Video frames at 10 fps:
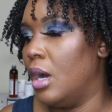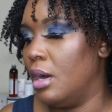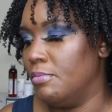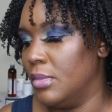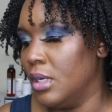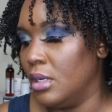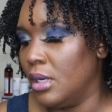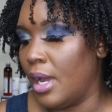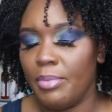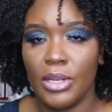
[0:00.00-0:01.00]
Um,
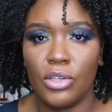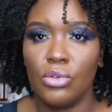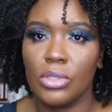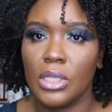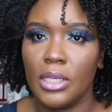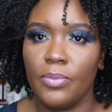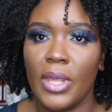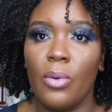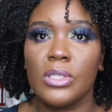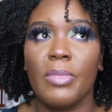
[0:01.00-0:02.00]
I've been using them,
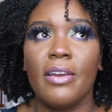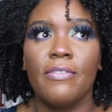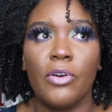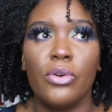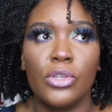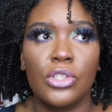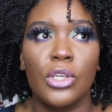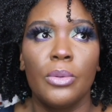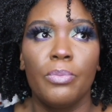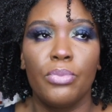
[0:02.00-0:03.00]
that was my
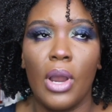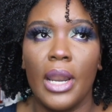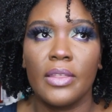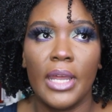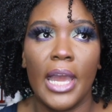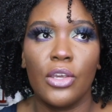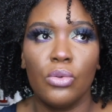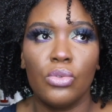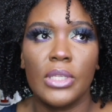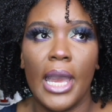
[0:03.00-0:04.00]
first product that I
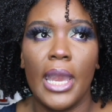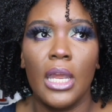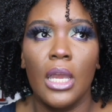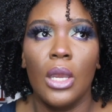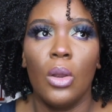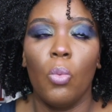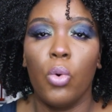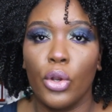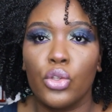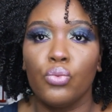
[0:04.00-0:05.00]
use that
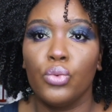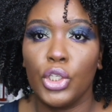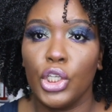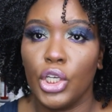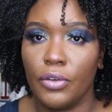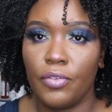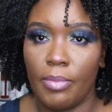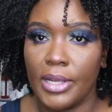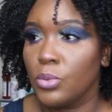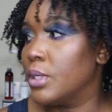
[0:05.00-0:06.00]
worked really good for
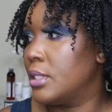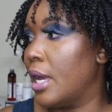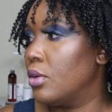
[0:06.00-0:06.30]
my twist